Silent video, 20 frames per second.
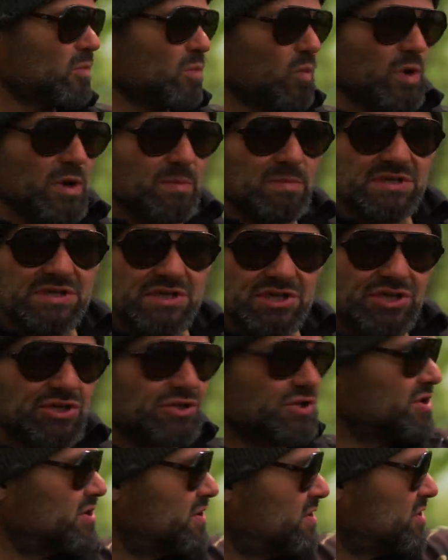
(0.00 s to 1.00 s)
We're
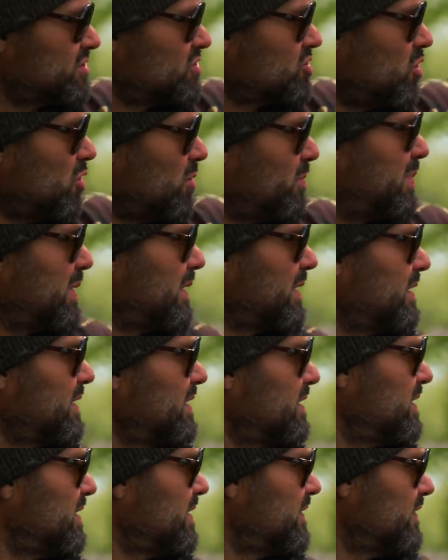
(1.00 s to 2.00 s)
positioned at the
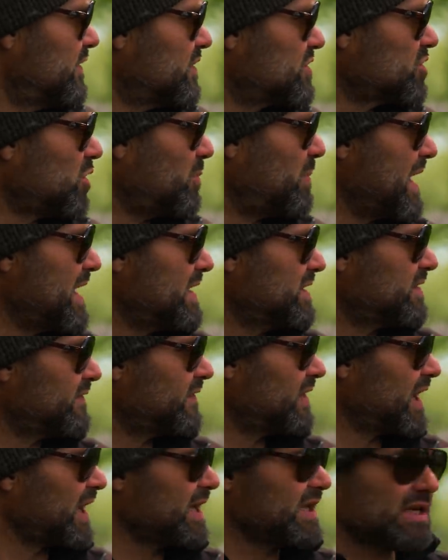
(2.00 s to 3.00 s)
top end of
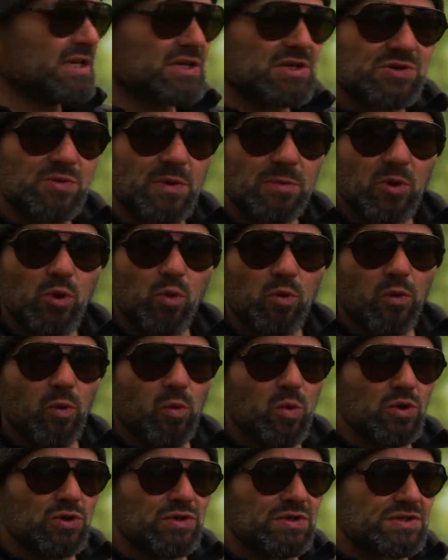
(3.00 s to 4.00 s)
the lake in a swim called the
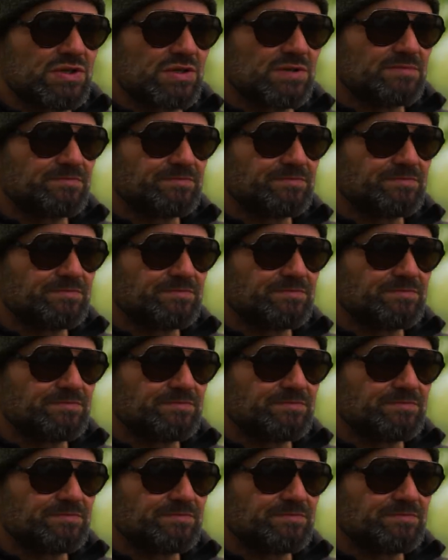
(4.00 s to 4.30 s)
Woods.